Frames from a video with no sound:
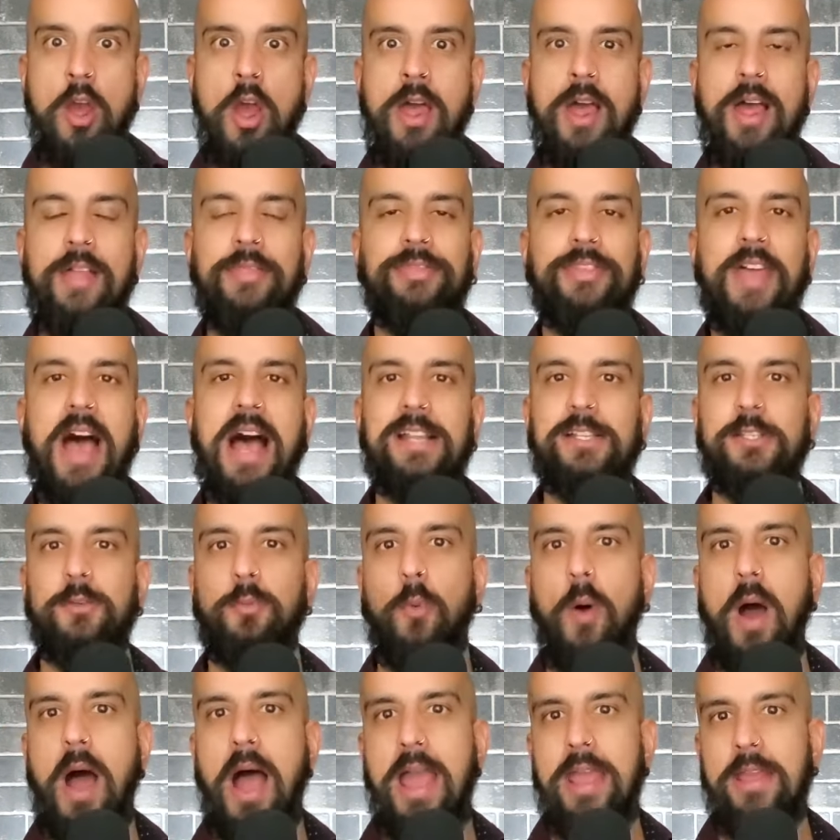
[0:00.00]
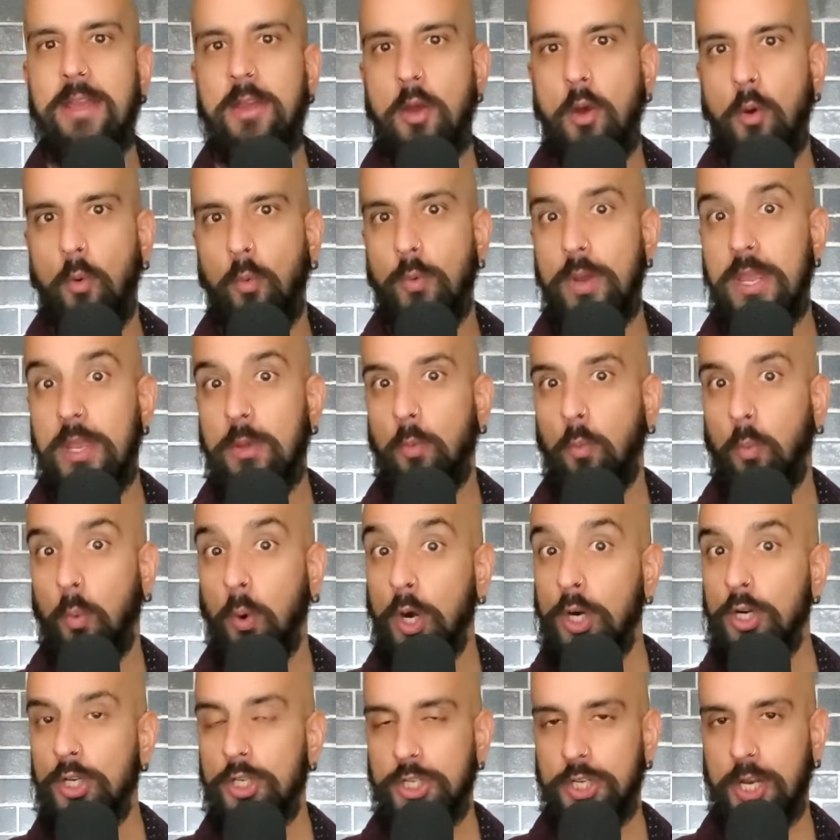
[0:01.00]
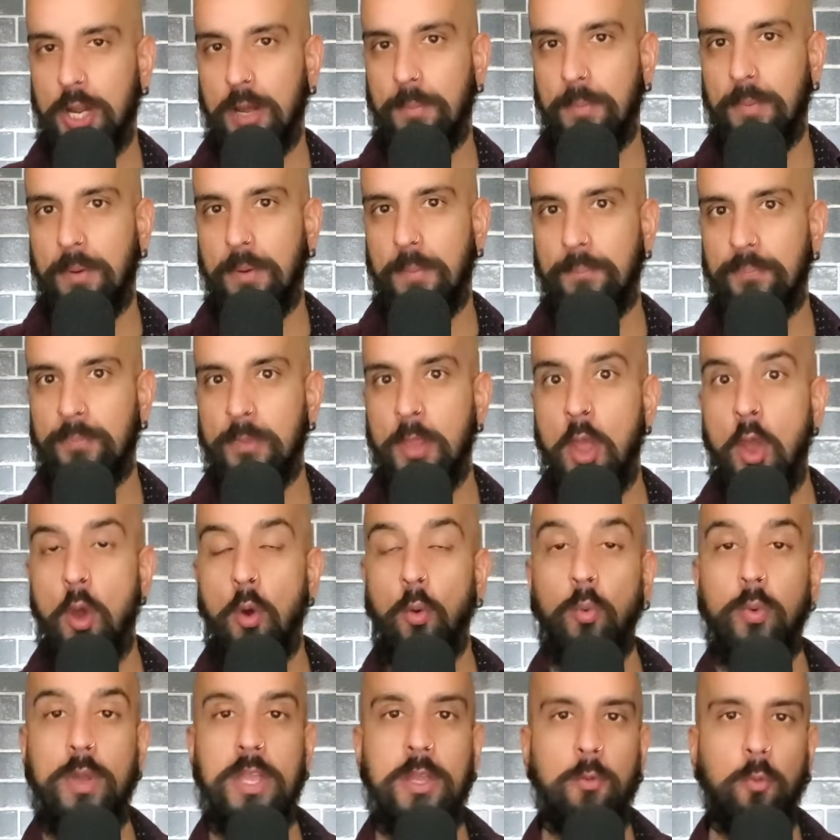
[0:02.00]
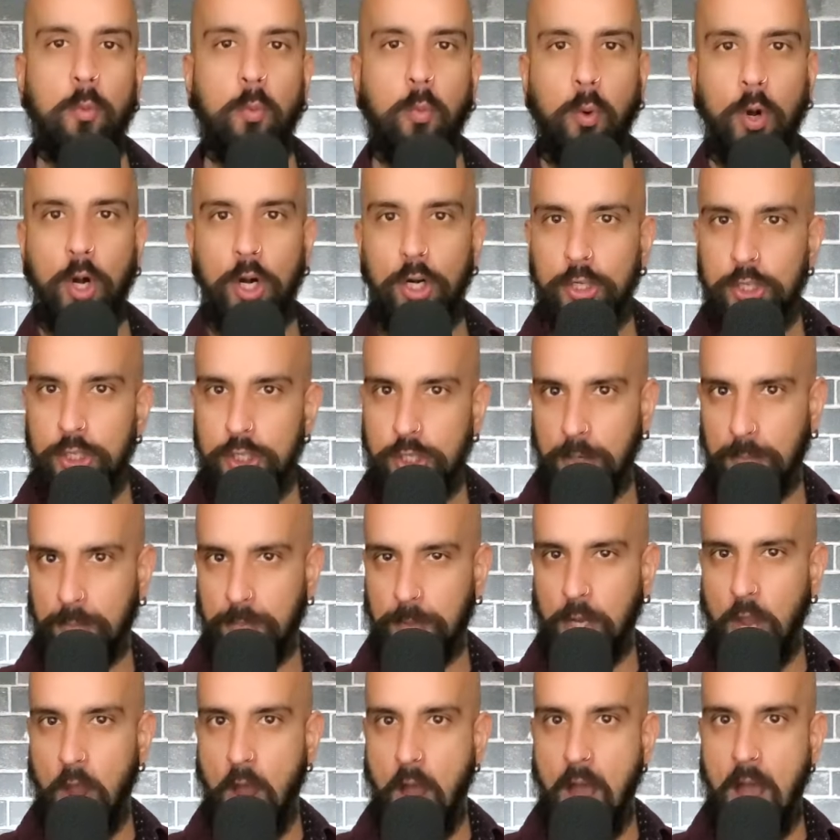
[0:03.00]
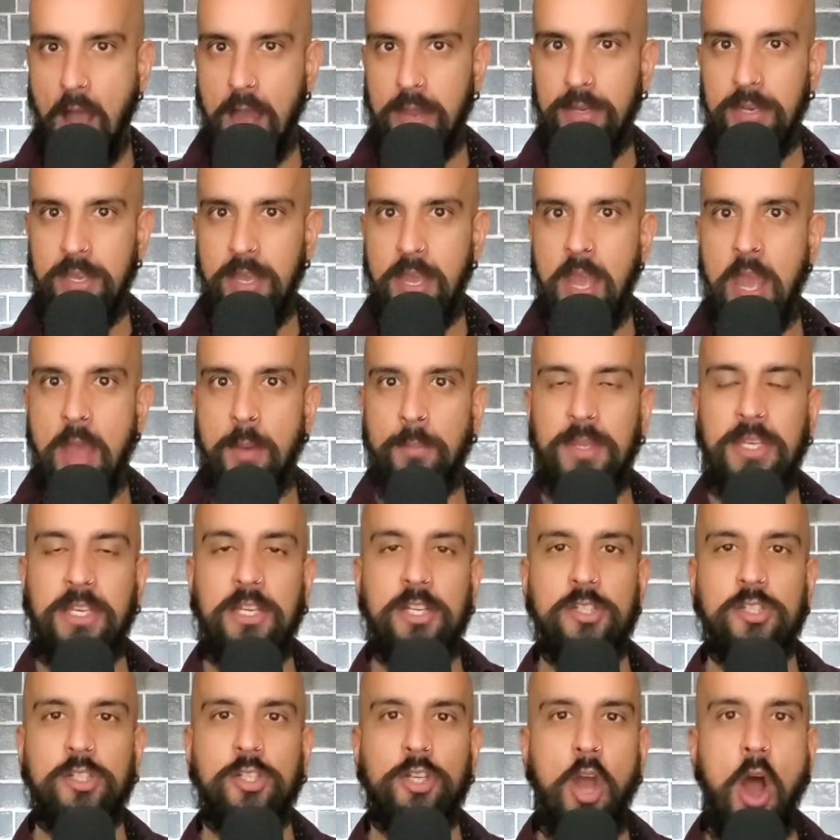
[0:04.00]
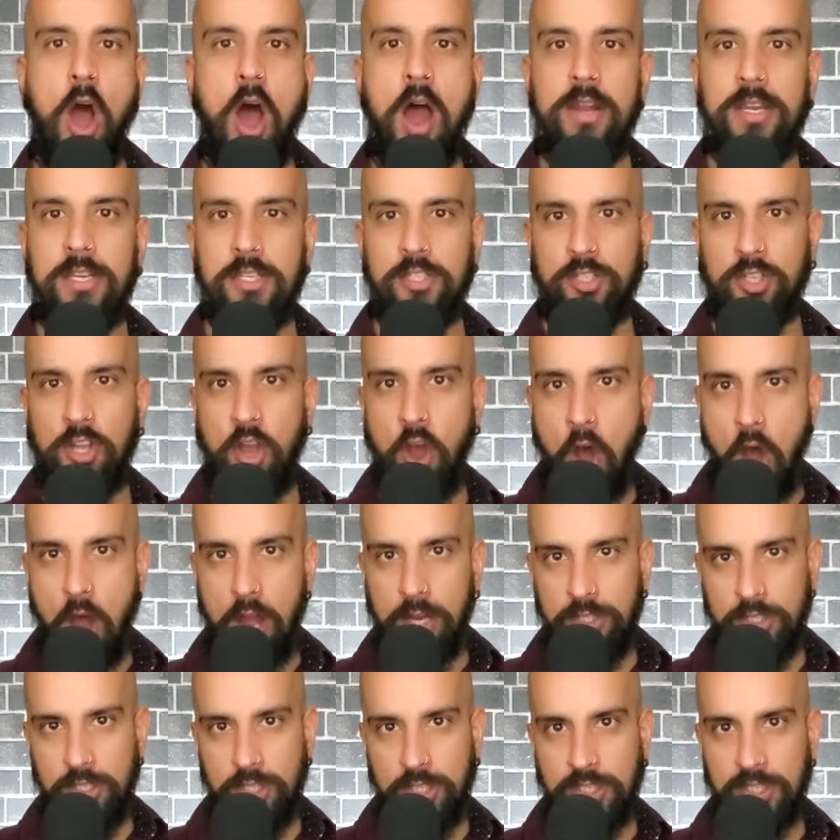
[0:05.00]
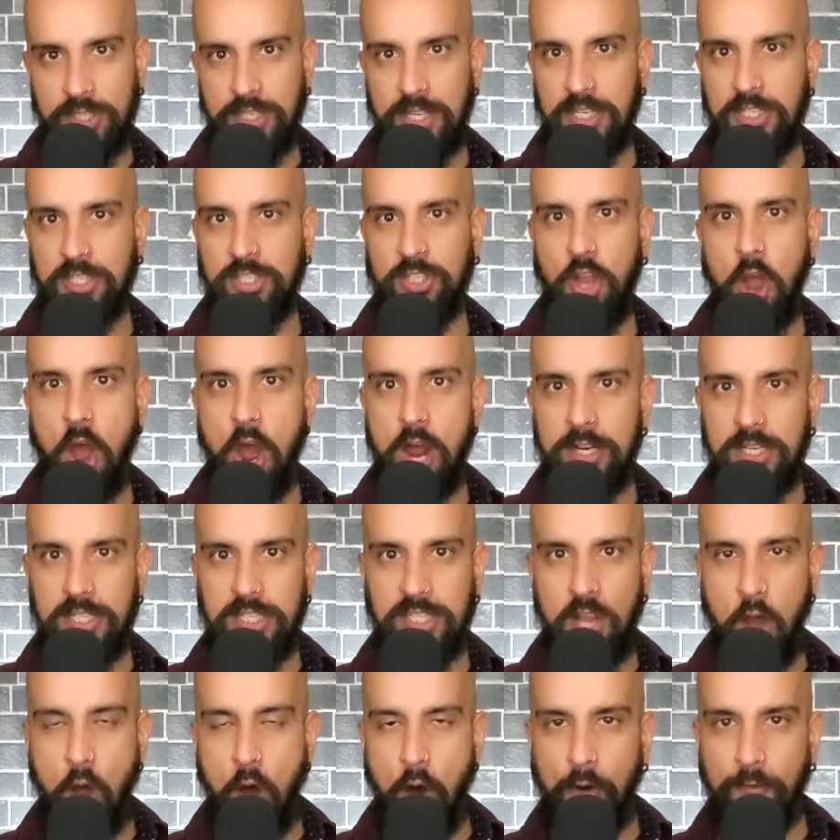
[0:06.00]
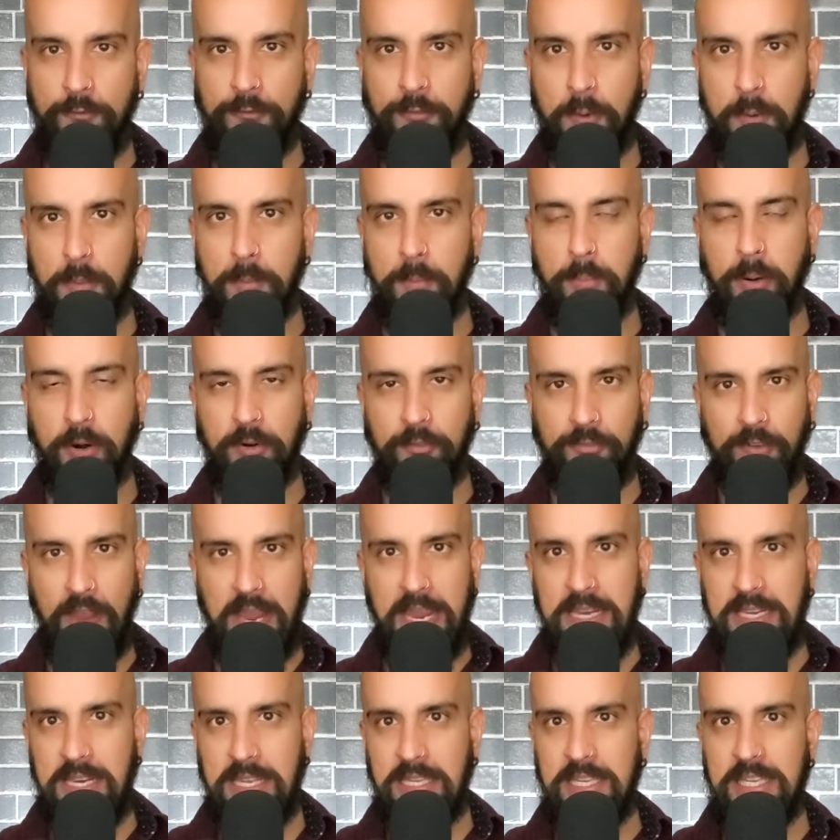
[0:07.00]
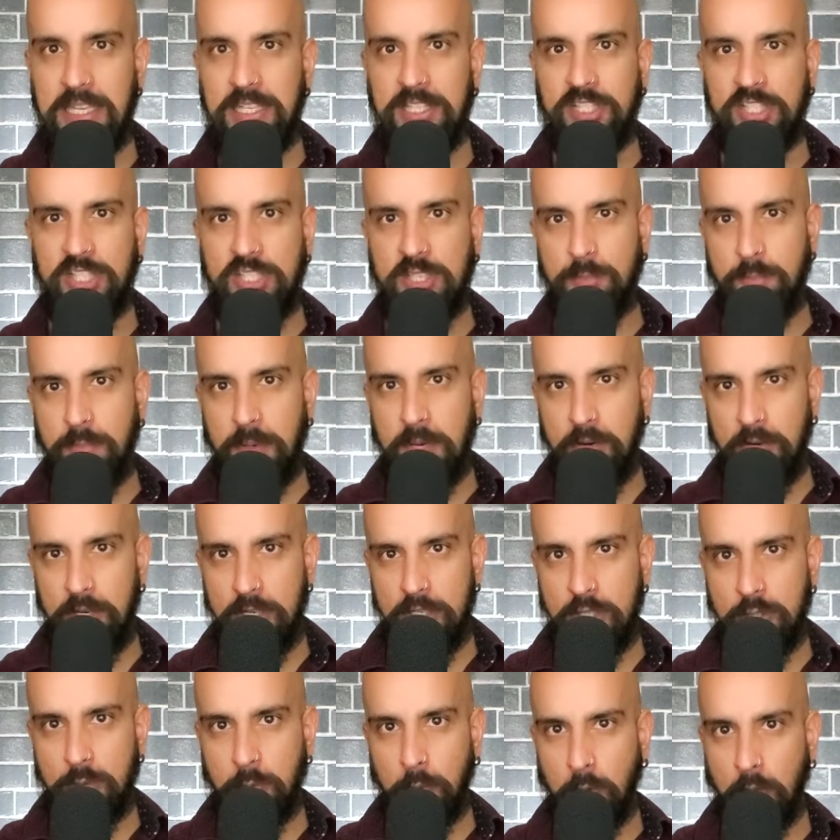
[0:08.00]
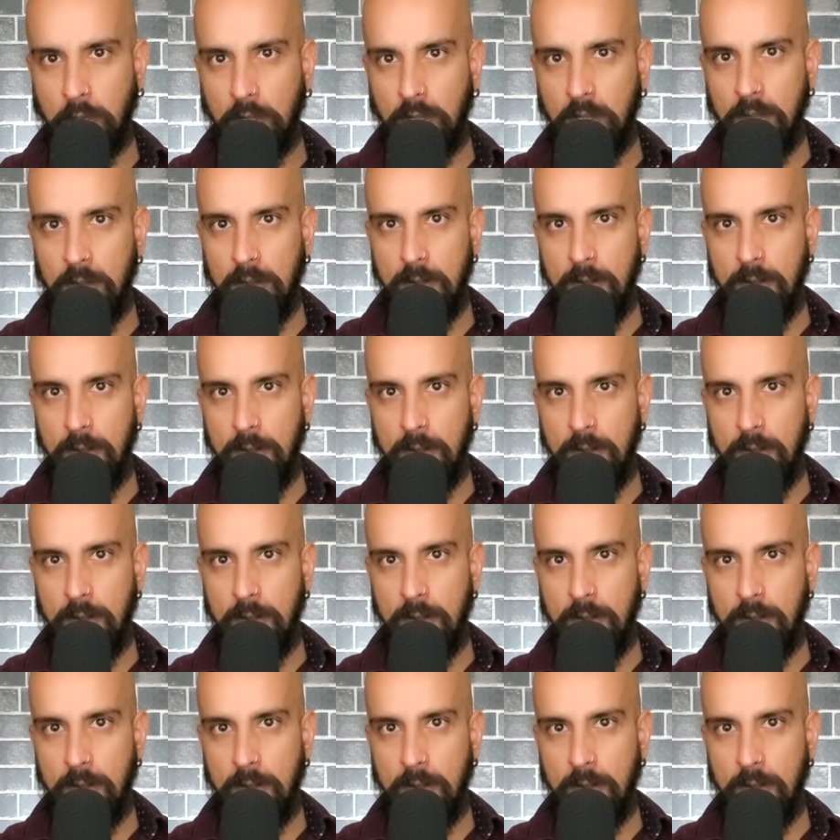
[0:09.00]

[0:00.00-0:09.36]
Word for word: And that's why we worship. We worship God because God is consciousness, God is all for pervading, He's spiritual.